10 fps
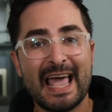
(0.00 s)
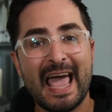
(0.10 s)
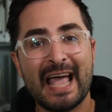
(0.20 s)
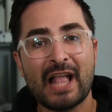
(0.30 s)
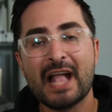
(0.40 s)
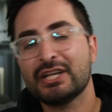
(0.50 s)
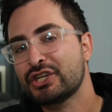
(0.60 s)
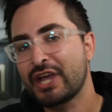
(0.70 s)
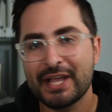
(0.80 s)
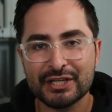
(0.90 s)
and
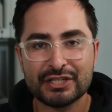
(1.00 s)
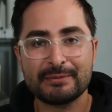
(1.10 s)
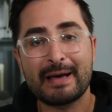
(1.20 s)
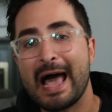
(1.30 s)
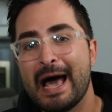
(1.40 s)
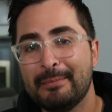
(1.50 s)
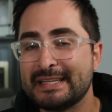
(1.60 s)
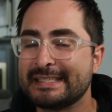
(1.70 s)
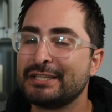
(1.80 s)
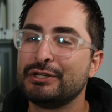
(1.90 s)
change some
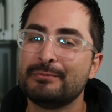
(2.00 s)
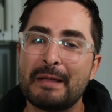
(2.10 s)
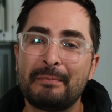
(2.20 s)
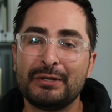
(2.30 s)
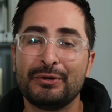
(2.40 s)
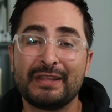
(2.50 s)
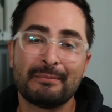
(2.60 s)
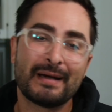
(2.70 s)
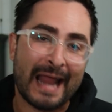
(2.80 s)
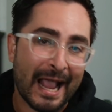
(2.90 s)
habits that you might be doing that
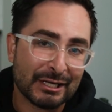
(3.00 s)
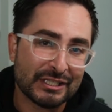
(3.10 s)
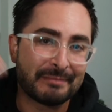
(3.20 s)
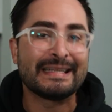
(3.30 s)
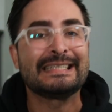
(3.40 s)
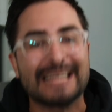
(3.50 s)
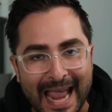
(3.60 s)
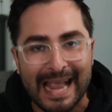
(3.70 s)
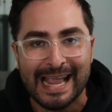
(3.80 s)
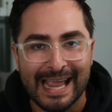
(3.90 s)
might actually be
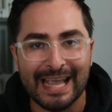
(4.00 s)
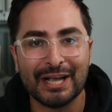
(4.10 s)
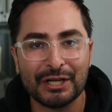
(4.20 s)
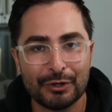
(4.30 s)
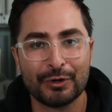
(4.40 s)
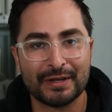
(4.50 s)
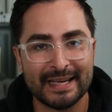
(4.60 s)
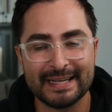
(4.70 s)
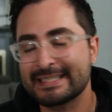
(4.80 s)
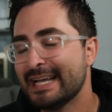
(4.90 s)
tanking your
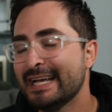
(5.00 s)
gigs.